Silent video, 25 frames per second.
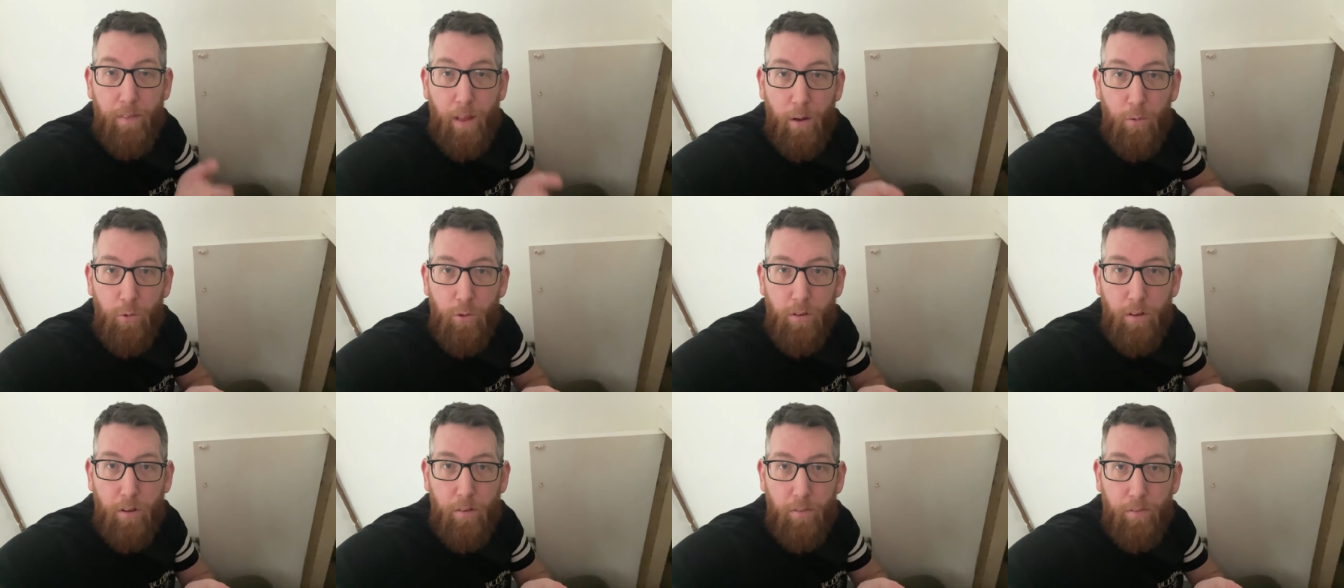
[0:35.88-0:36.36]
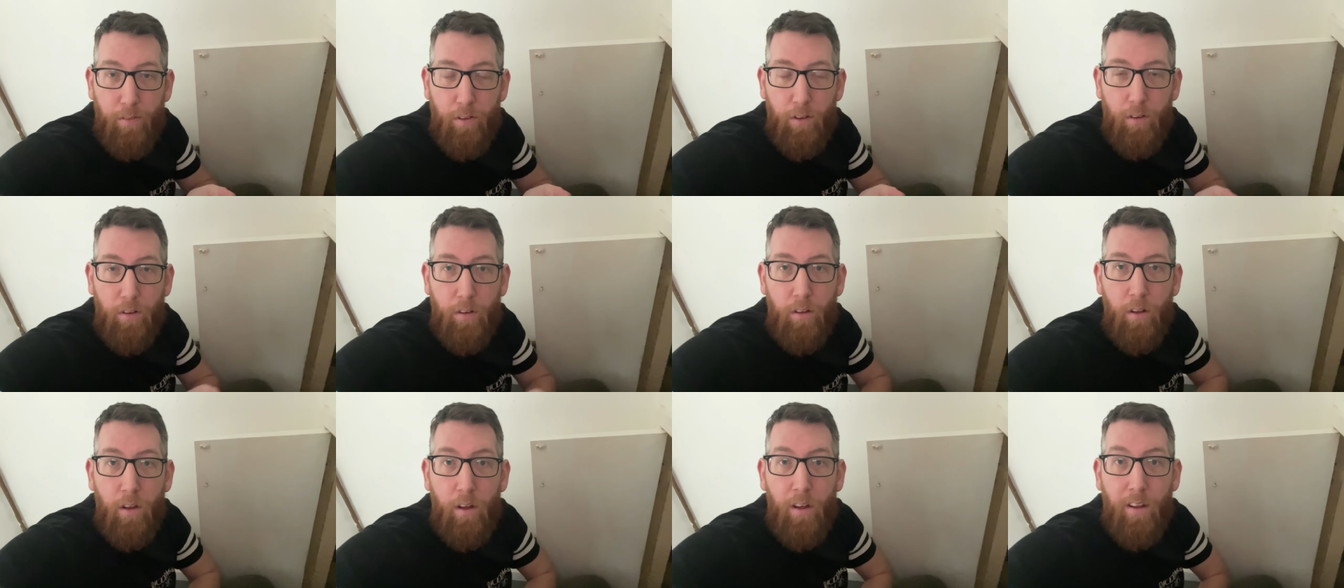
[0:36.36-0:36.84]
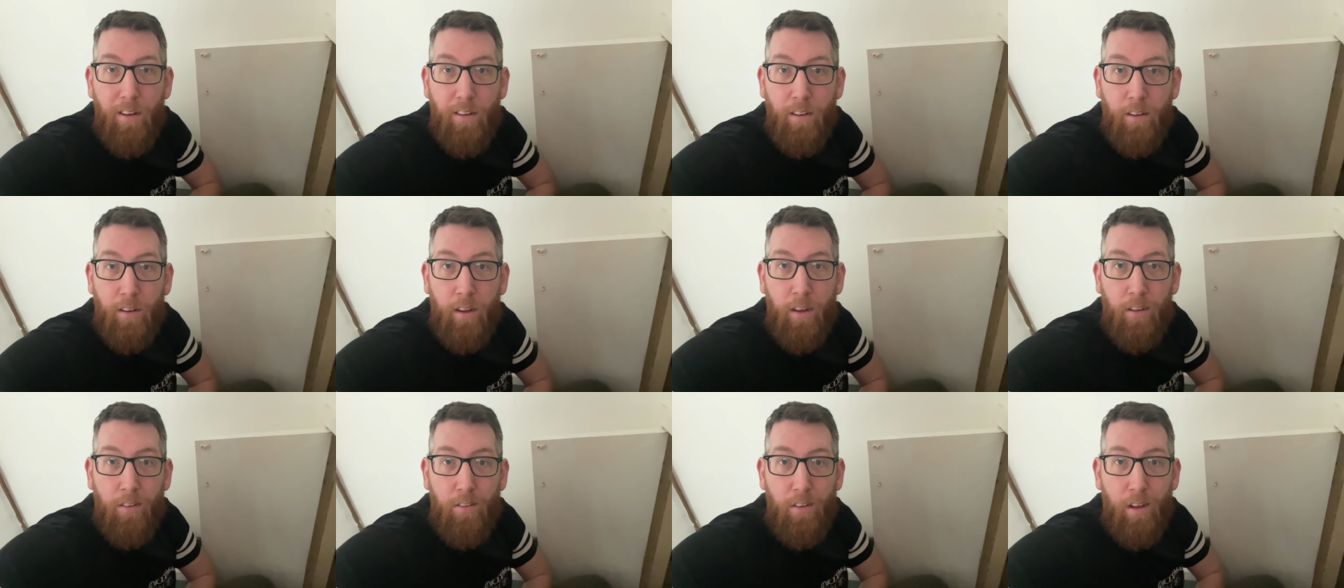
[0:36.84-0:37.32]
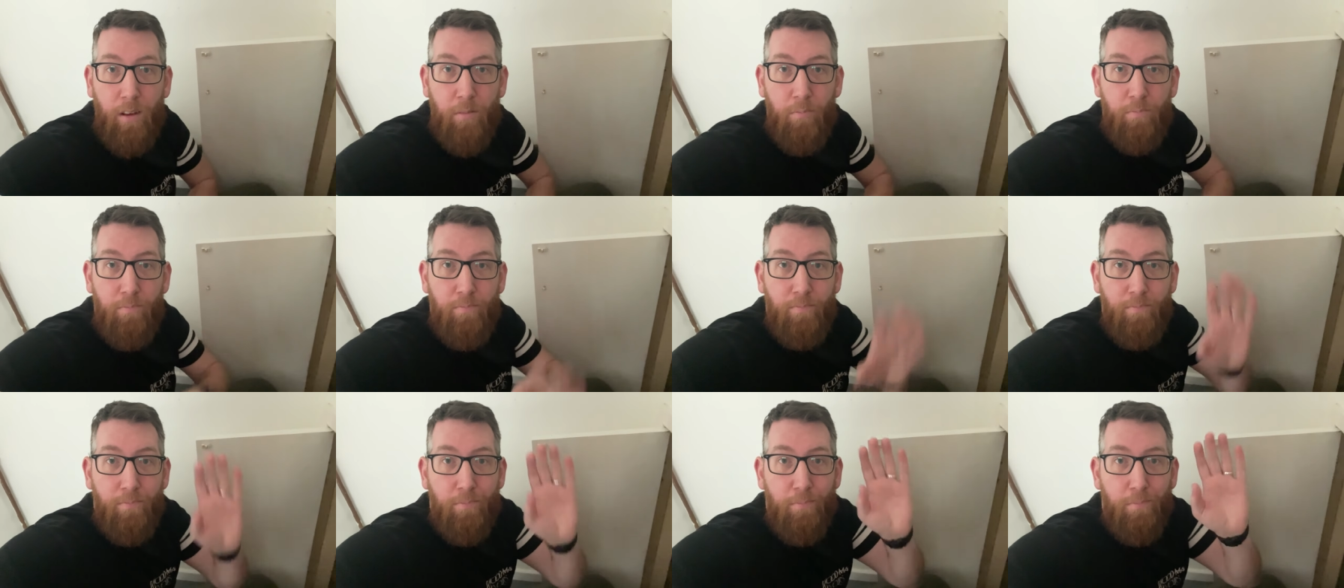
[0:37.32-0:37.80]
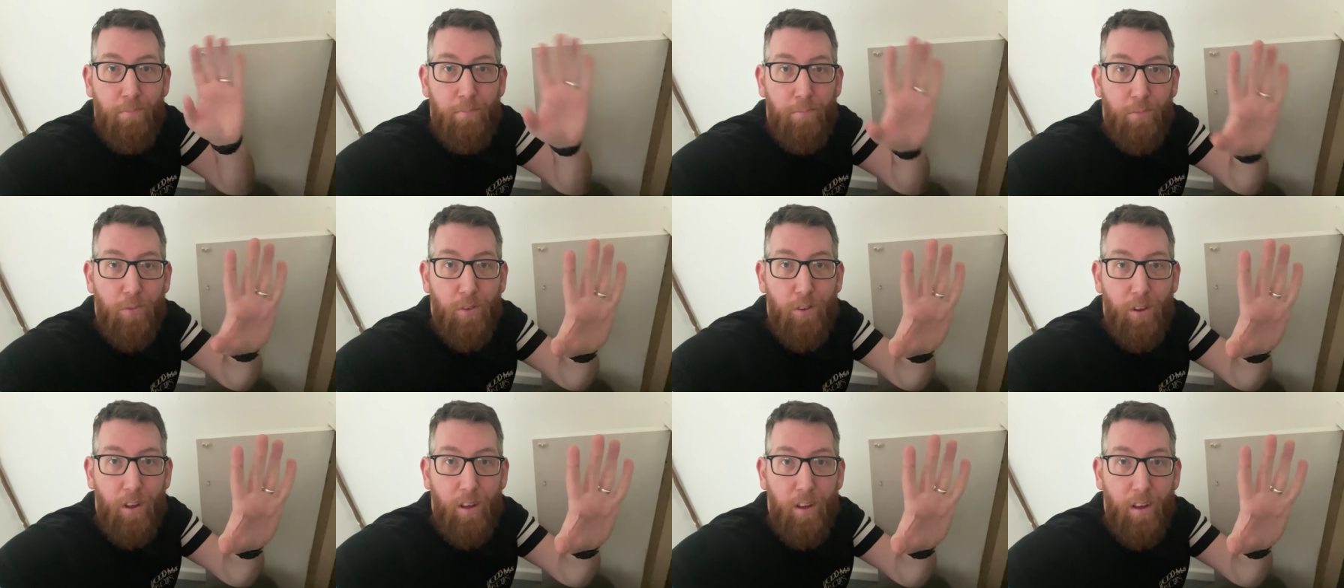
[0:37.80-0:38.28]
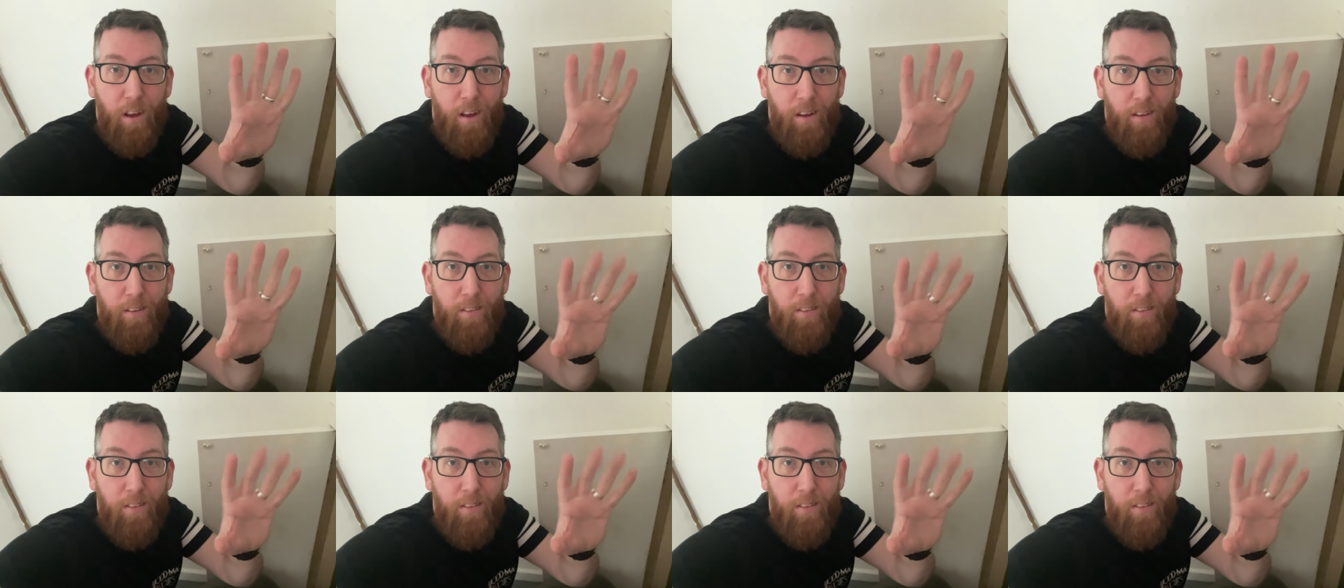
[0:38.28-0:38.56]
that was helpful. Until next time, see ya.